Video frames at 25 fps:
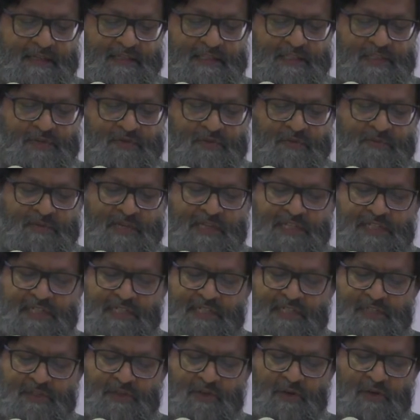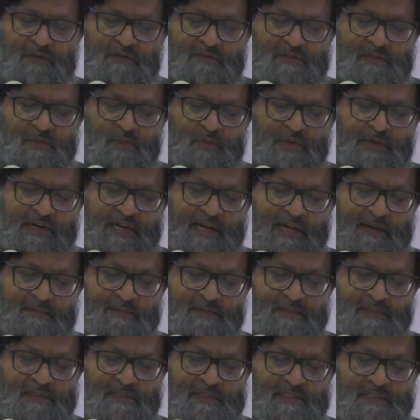discrimination and intolerance where it
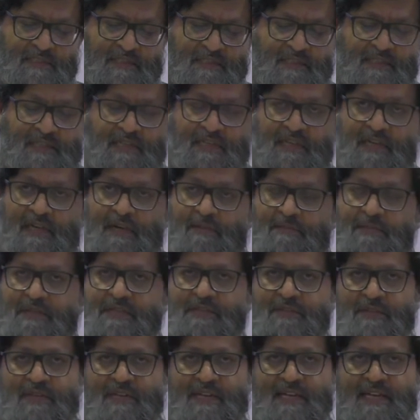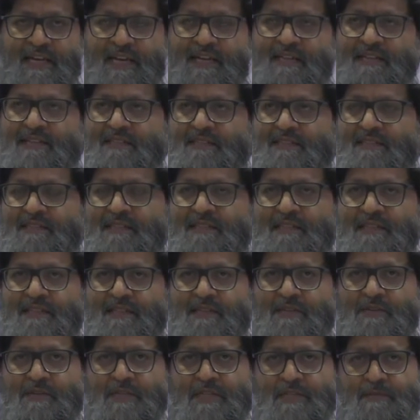happens. But again,
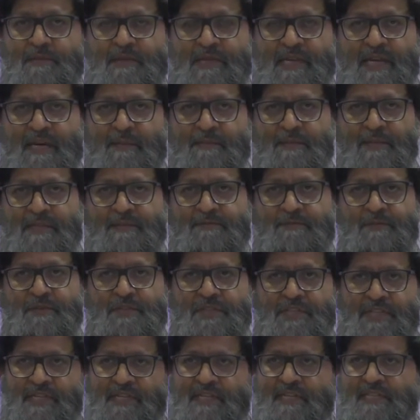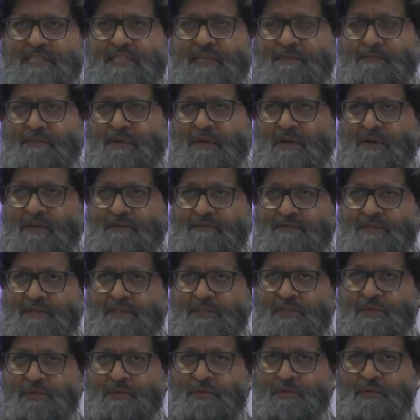it's been happening for years at
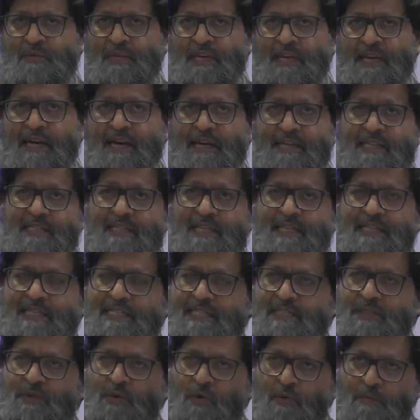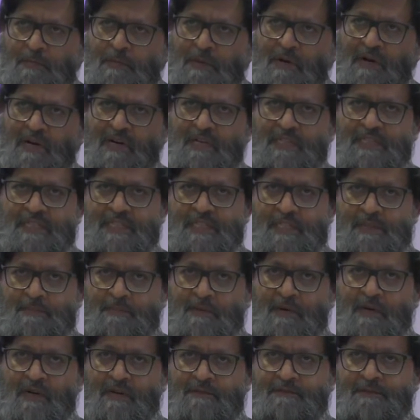Parkfield School, and it's not
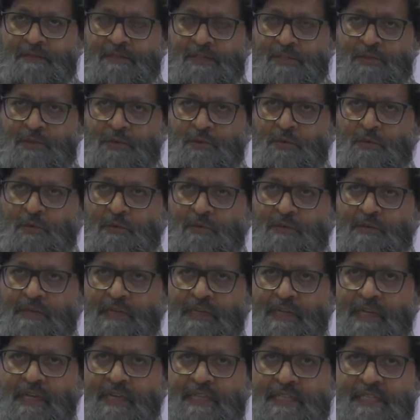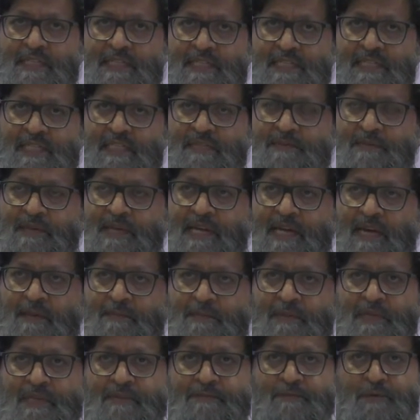just Parkfield School. See, this has been
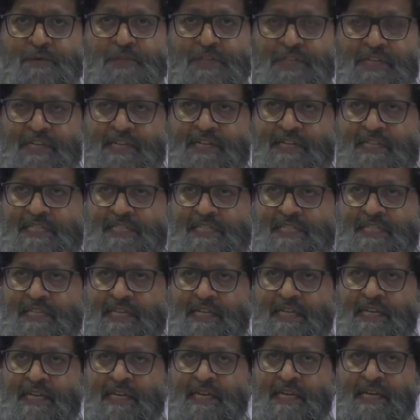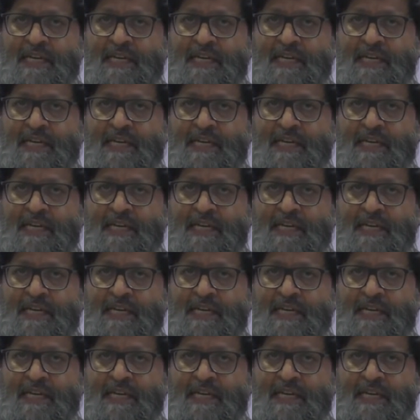happening for years